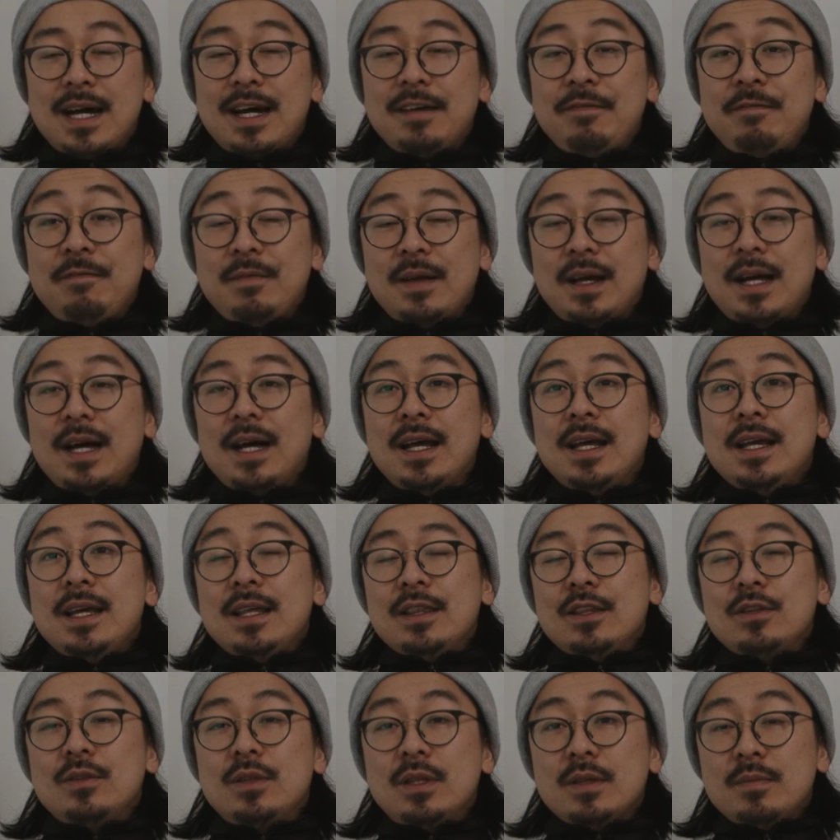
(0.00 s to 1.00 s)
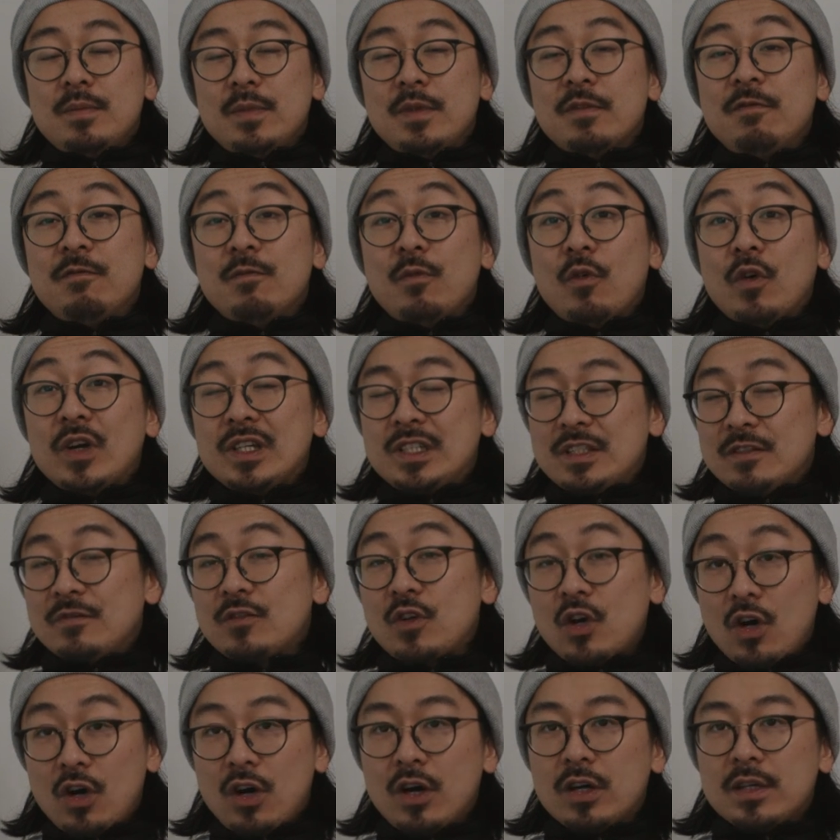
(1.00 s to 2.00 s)
The voice
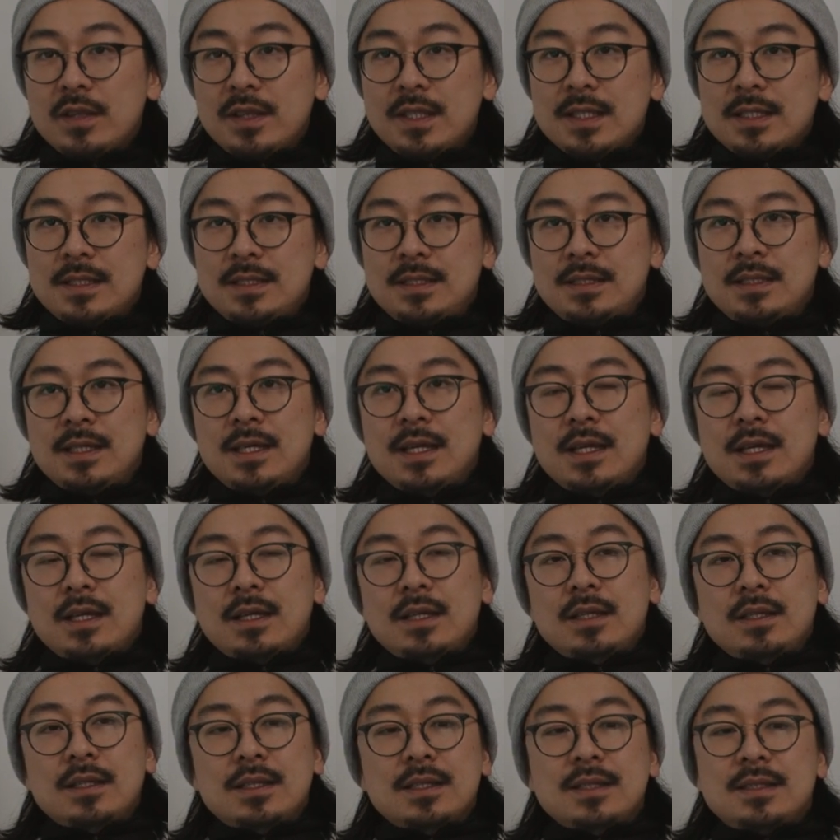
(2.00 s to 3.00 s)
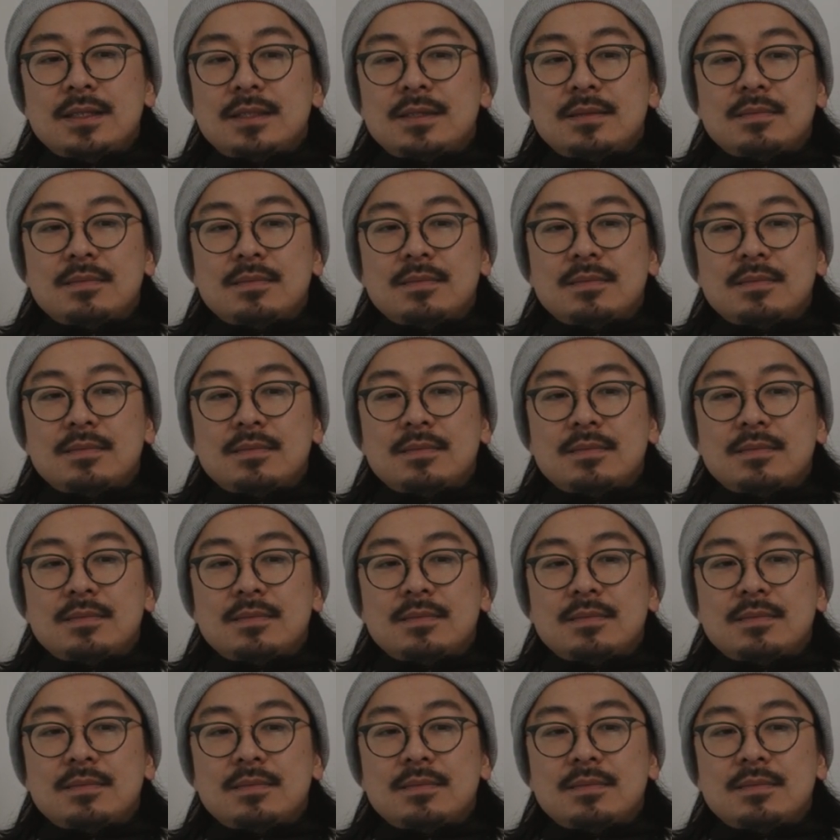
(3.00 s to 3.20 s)
of God, he sounded